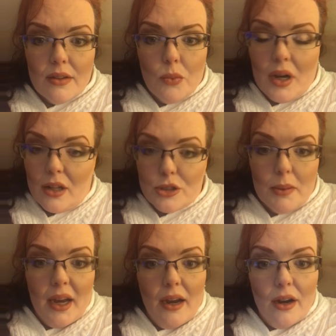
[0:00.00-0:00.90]
what color's
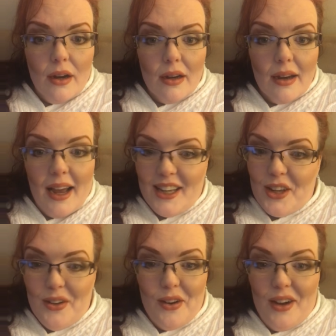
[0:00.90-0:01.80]
my hair?
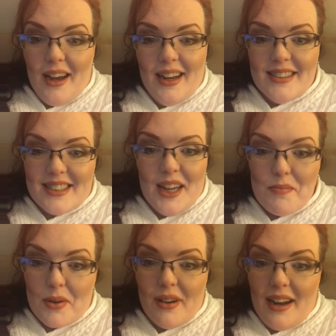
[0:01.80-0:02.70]
I got a
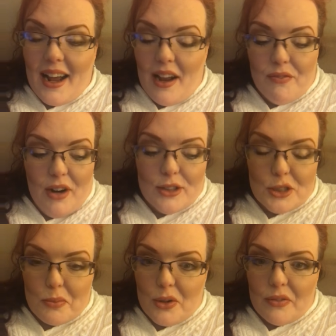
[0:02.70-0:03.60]
temper and I got
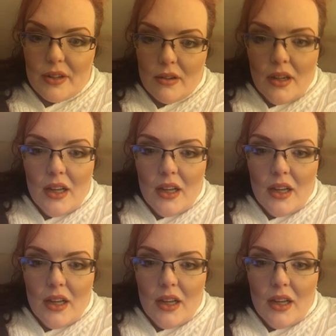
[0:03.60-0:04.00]
freckles to prove it.